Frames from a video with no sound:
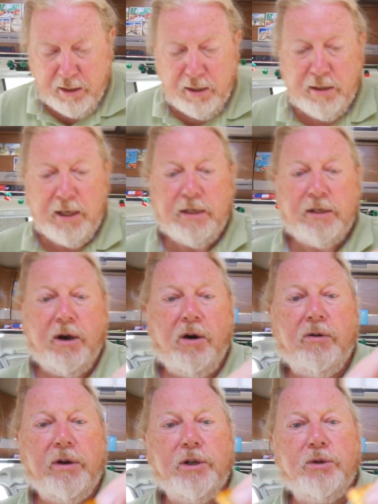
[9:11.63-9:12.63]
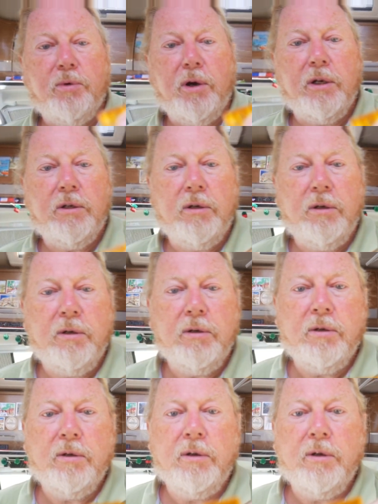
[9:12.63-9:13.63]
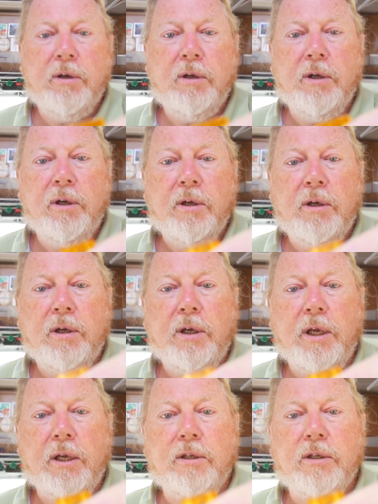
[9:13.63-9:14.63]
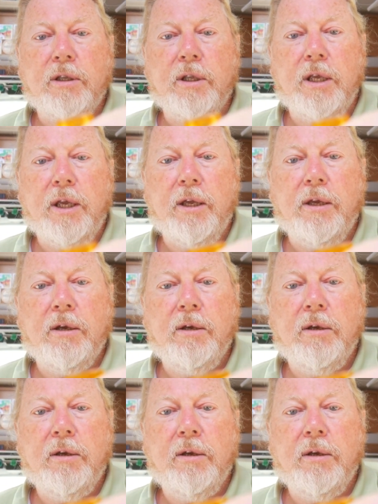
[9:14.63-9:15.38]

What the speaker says: this orange one. That's the